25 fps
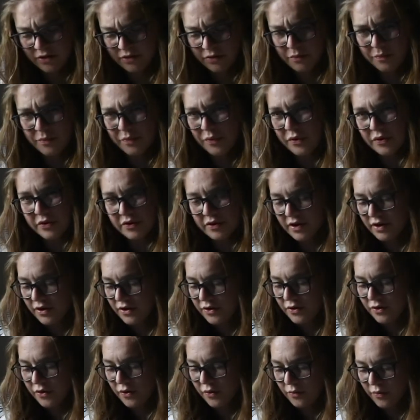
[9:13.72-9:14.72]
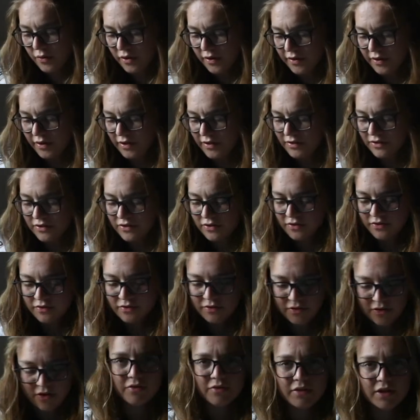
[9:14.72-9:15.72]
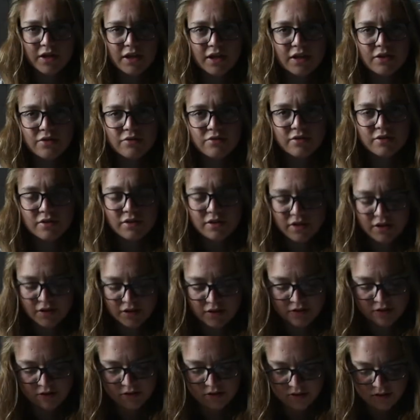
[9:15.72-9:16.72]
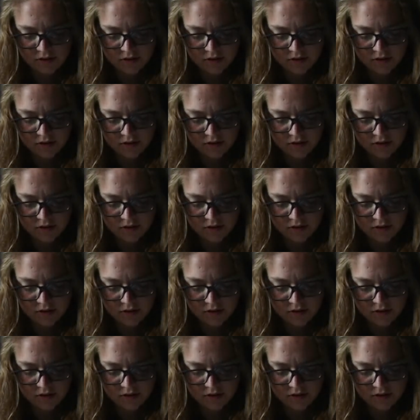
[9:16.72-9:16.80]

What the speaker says: cool book, I don't know why, it's just really interesting,